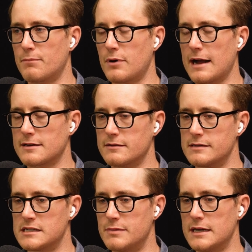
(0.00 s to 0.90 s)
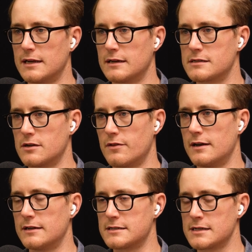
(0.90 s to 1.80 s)
practically speaking, so that
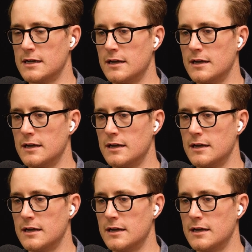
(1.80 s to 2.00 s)
it's